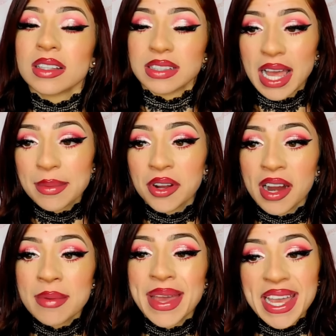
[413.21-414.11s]
Lime
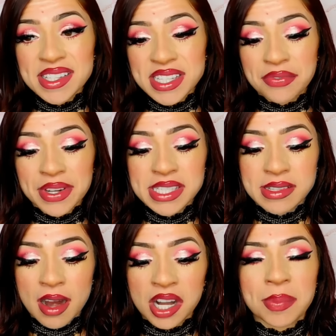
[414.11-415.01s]
Crime and Jeffree
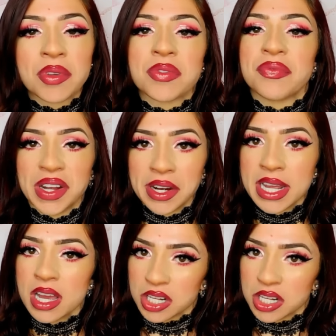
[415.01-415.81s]
Star are both very